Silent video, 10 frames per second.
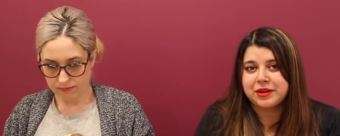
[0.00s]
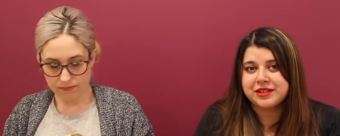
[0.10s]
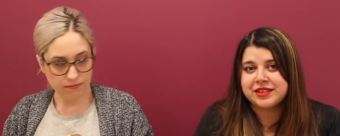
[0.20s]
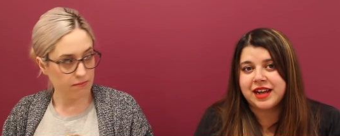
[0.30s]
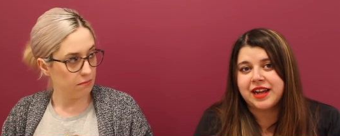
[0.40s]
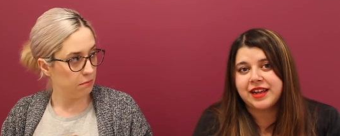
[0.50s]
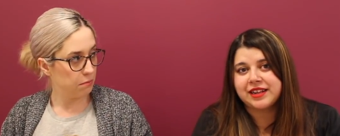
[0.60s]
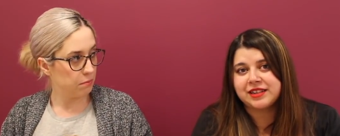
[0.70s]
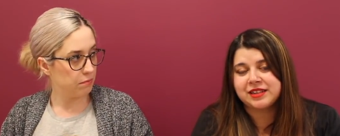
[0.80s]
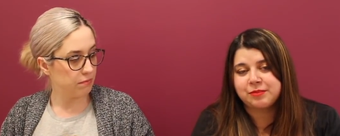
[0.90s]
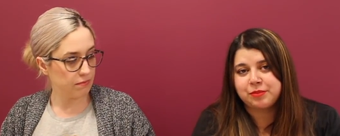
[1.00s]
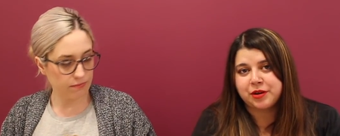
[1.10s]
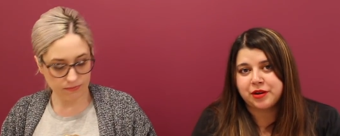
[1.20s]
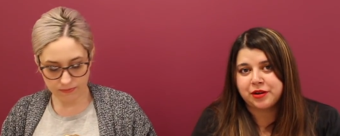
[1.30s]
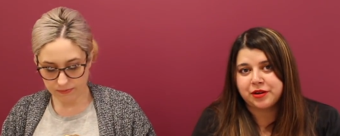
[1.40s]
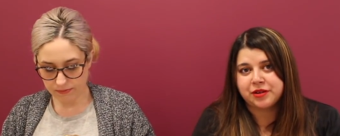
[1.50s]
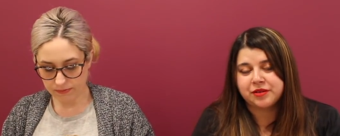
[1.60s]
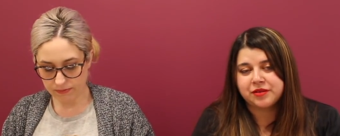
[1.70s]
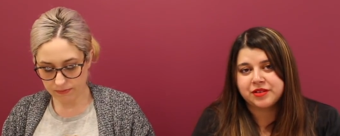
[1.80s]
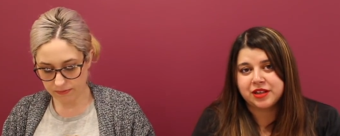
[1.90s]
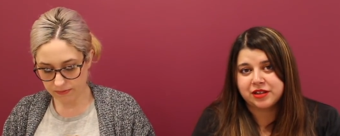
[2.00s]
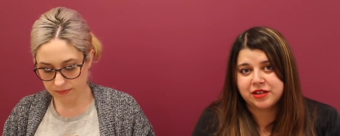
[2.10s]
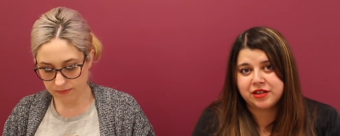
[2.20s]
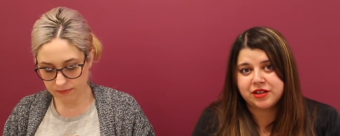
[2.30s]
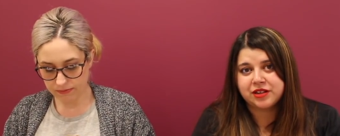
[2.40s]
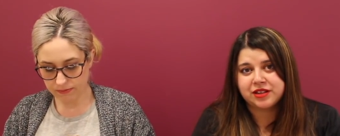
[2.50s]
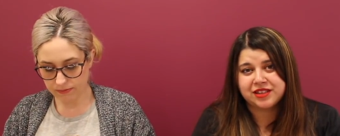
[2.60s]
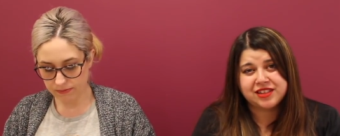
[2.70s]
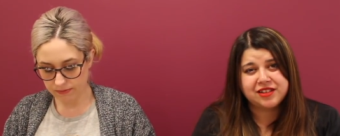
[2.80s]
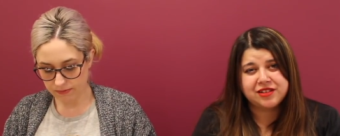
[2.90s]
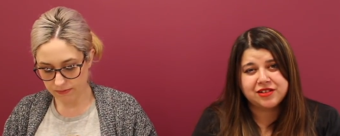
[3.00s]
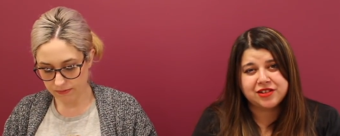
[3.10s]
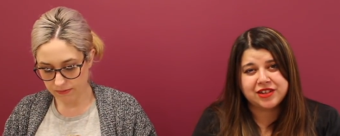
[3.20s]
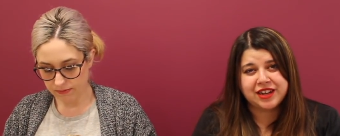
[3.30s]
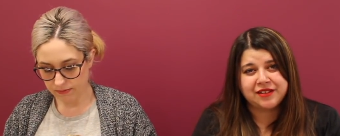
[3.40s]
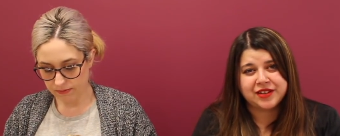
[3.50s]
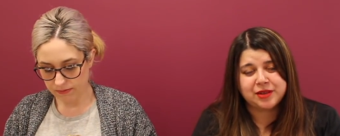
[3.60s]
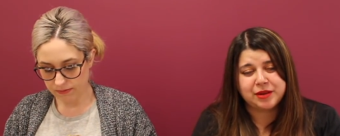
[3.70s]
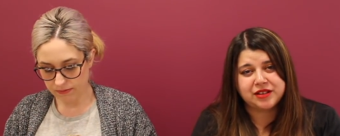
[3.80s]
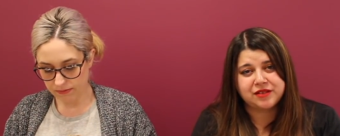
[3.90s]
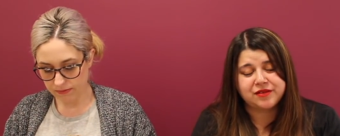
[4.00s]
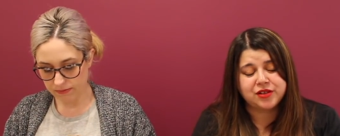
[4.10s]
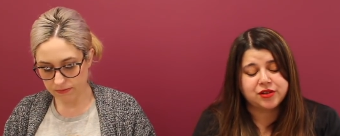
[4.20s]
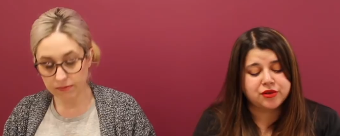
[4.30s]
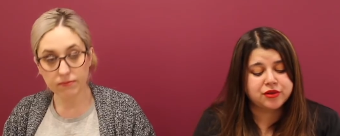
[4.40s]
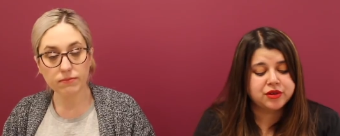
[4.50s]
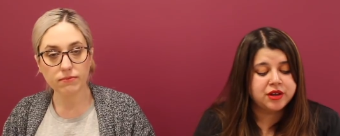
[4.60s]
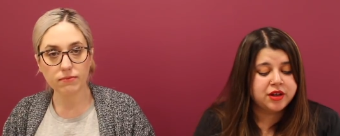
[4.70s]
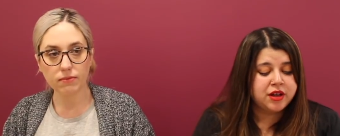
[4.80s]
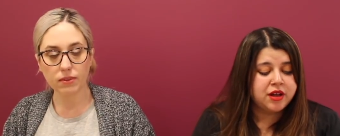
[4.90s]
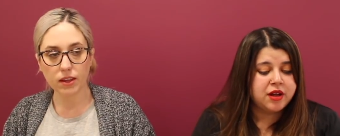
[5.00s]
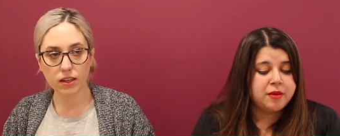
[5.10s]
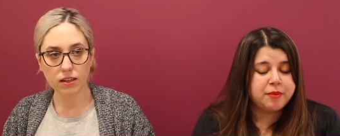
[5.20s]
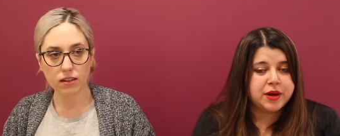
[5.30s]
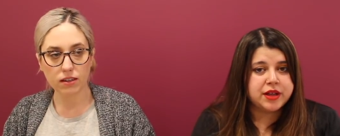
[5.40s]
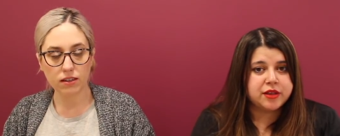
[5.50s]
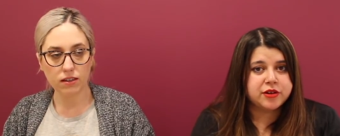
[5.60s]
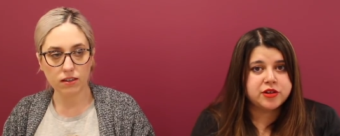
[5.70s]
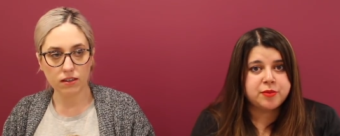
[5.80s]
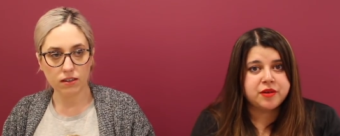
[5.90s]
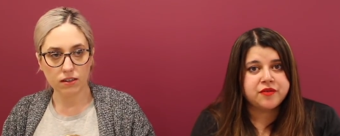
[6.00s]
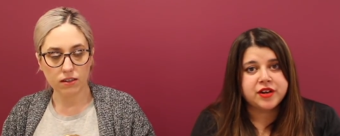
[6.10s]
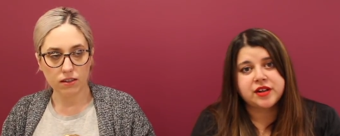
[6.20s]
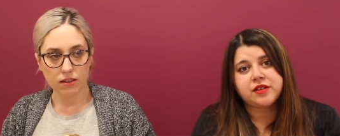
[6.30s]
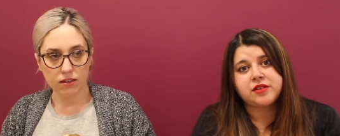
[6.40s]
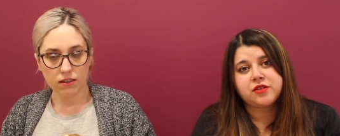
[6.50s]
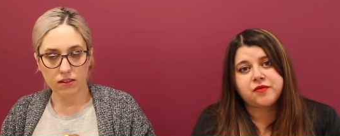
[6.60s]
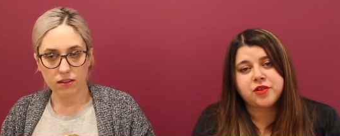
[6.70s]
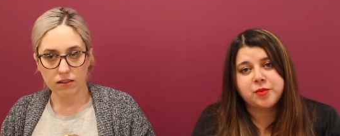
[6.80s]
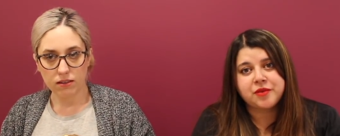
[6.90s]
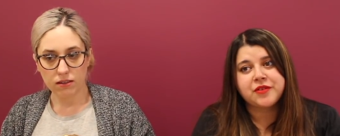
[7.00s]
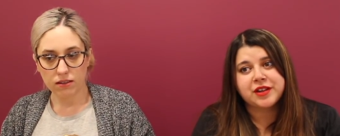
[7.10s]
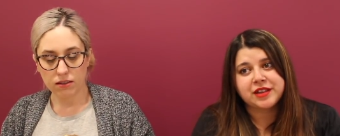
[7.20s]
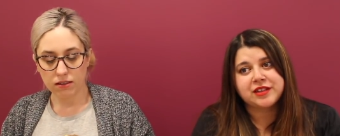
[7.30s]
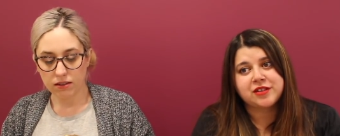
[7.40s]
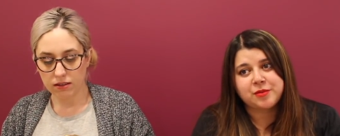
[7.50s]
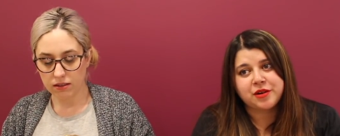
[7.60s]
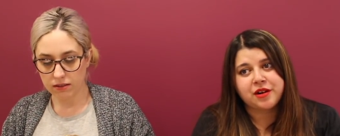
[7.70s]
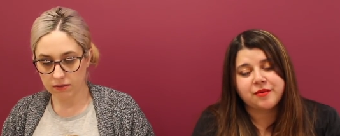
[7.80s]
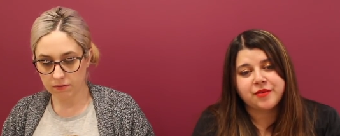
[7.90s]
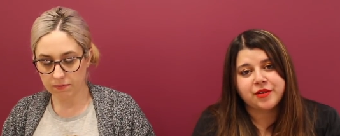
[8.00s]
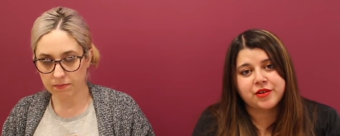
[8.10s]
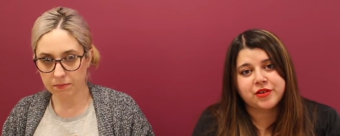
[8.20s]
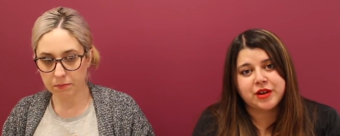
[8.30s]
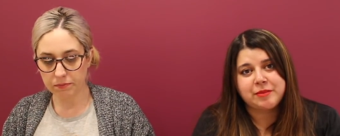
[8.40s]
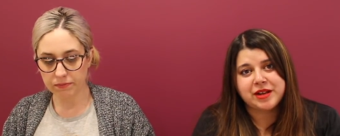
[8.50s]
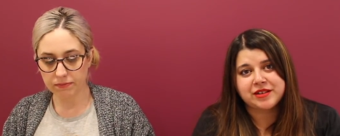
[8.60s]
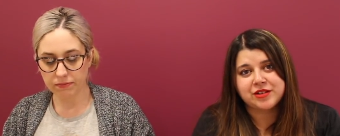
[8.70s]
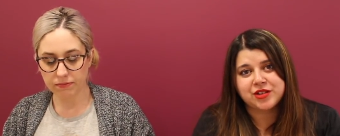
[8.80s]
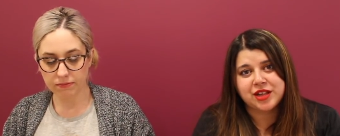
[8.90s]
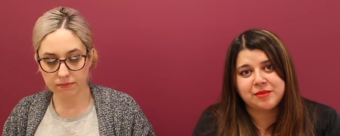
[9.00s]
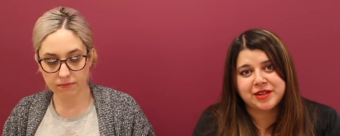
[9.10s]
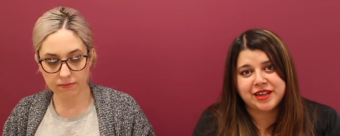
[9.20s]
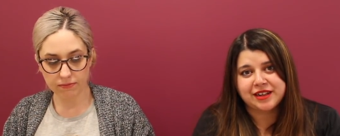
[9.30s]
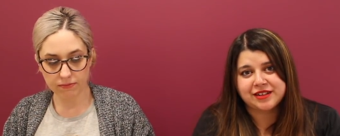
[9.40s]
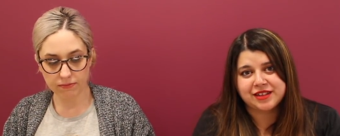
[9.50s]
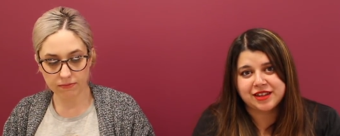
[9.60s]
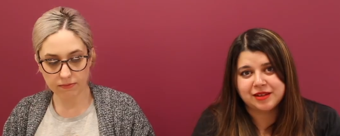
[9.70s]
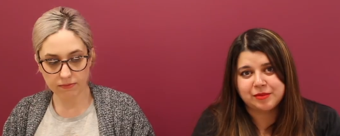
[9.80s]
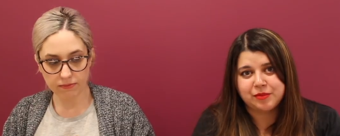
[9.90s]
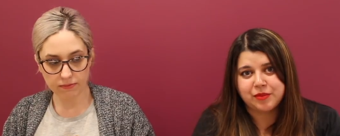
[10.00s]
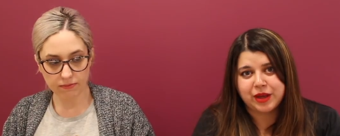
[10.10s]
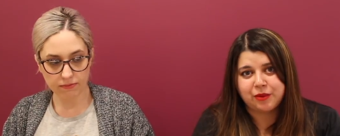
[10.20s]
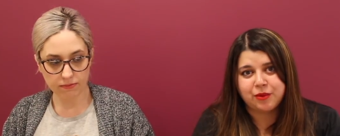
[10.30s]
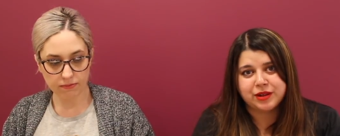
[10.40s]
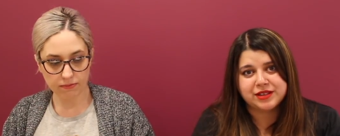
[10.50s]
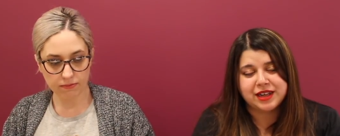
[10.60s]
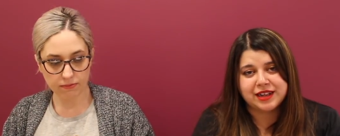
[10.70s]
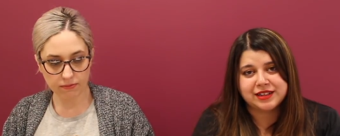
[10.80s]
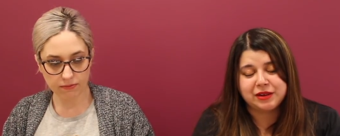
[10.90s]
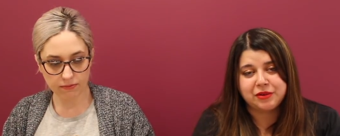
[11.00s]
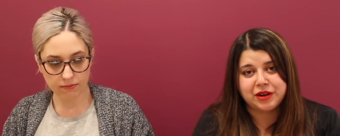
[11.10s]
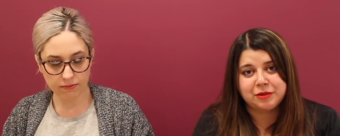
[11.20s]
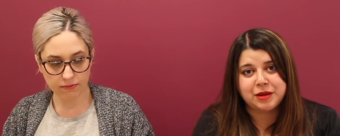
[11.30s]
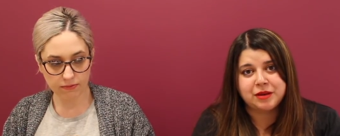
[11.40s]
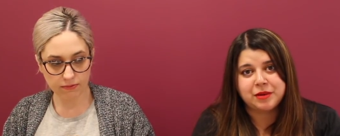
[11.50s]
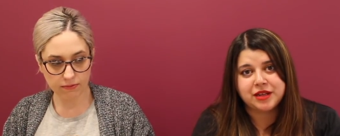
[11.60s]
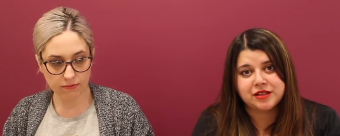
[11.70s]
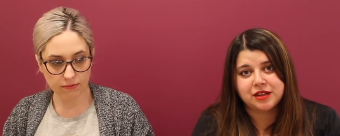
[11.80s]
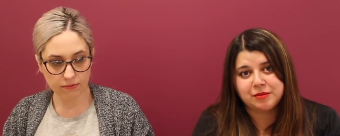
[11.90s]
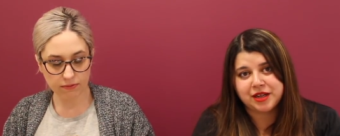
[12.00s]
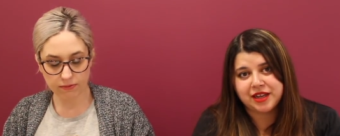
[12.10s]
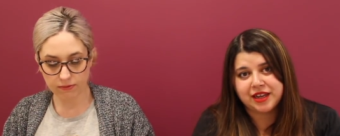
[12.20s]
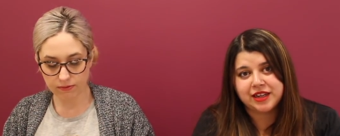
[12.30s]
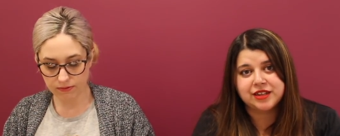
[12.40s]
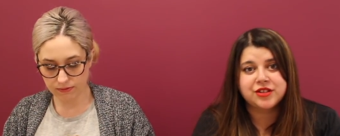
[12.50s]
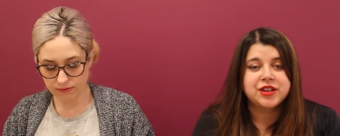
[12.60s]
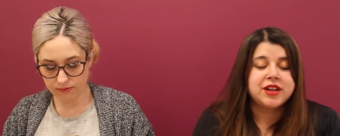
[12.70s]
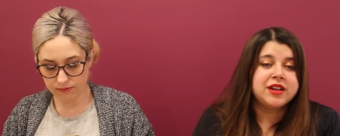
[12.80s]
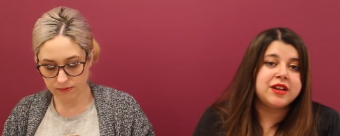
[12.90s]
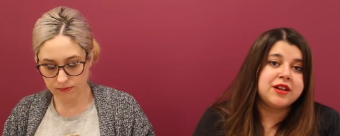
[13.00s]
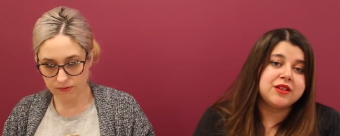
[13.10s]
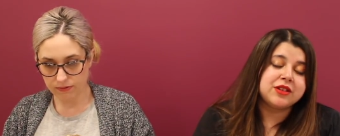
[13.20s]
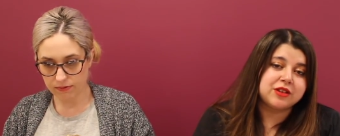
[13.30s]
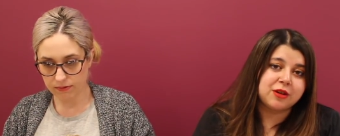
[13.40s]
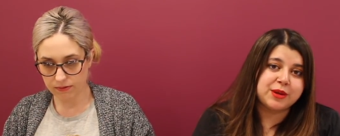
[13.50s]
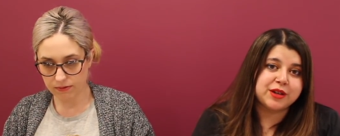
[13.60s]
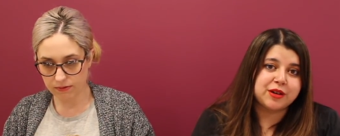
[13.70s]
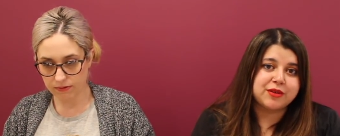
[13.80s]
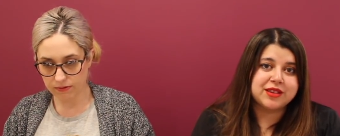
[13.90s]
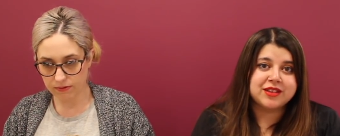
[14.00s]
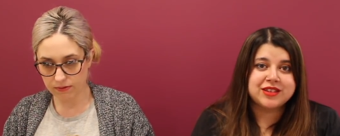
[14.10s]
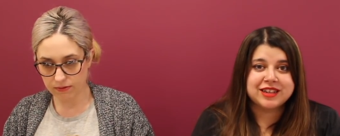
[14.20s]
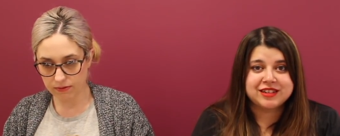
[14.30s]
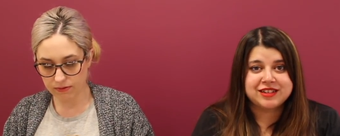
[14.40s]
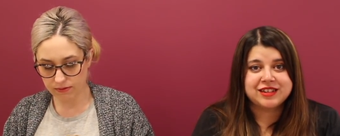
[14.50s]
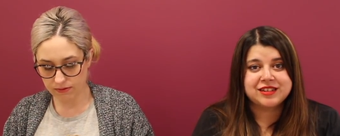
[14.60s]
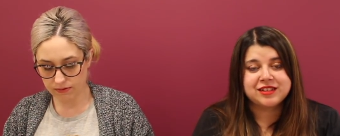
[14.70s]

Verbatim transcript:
Speaker 1: one size per cylinder, and the cylinders are kind of expensive too, but they're super friend- super friendly and super helpful, so I messaged them and asked them like what size they would recommend based on my gauge. They told me to go with the sixty